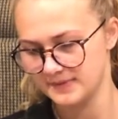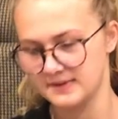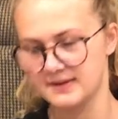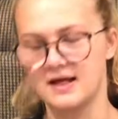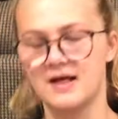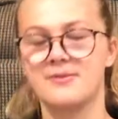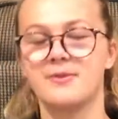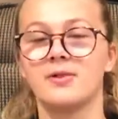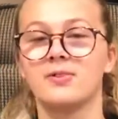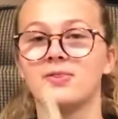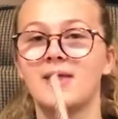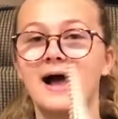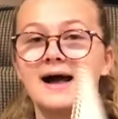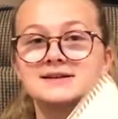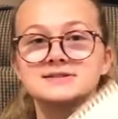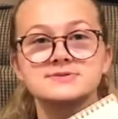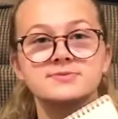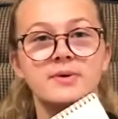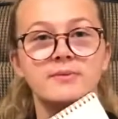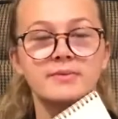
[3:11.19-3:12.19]
And the
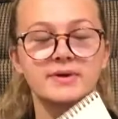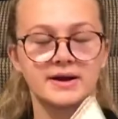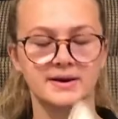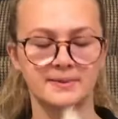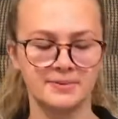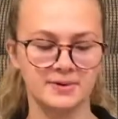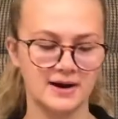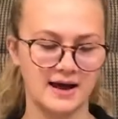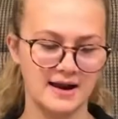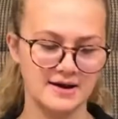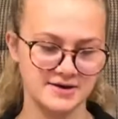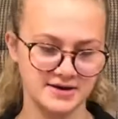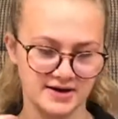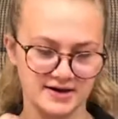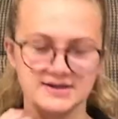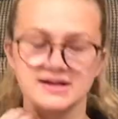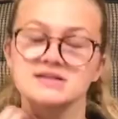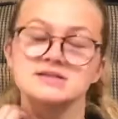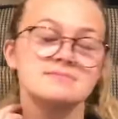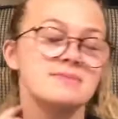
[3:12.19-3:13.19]
last one we're going to put on here,
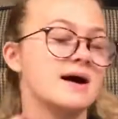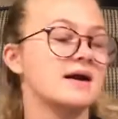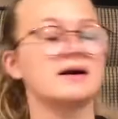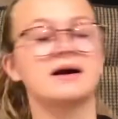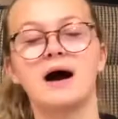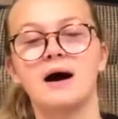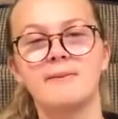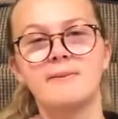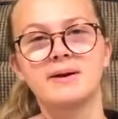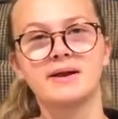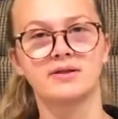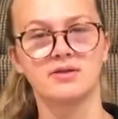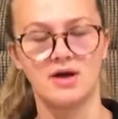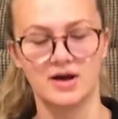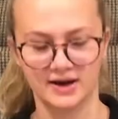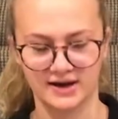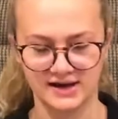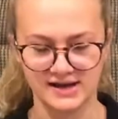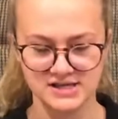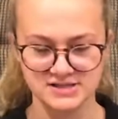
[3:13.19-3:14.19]
it doesn't matter how many
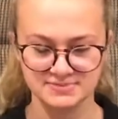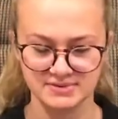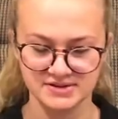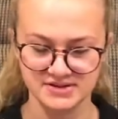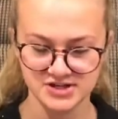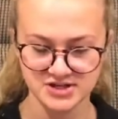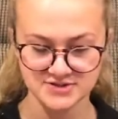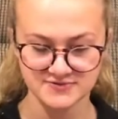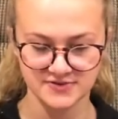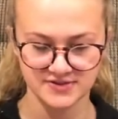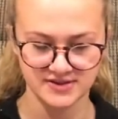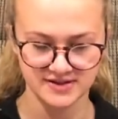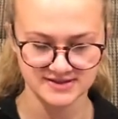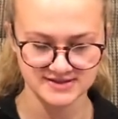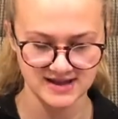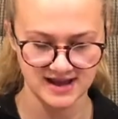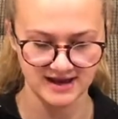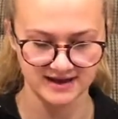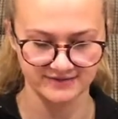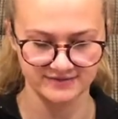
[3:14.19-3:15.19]
long it is, but just for the
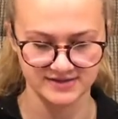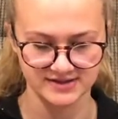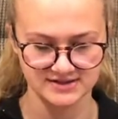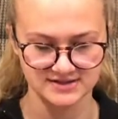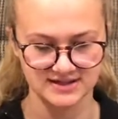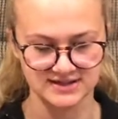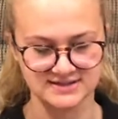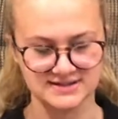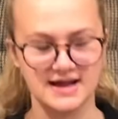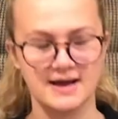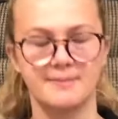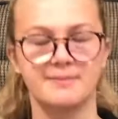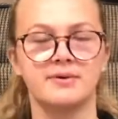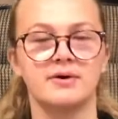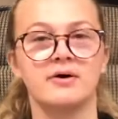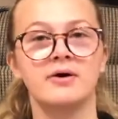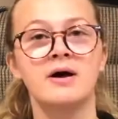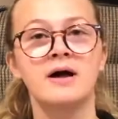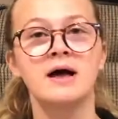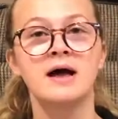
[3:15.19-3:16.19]
sake of this
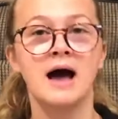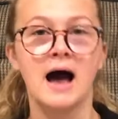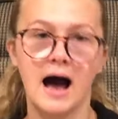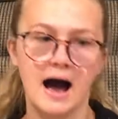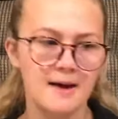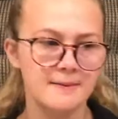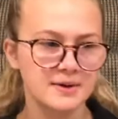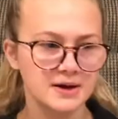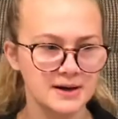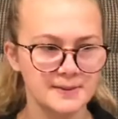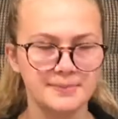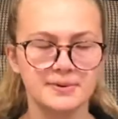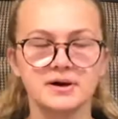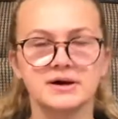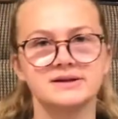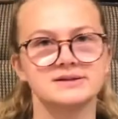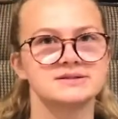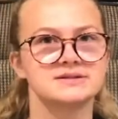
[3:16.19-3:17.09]
example, I'm going to put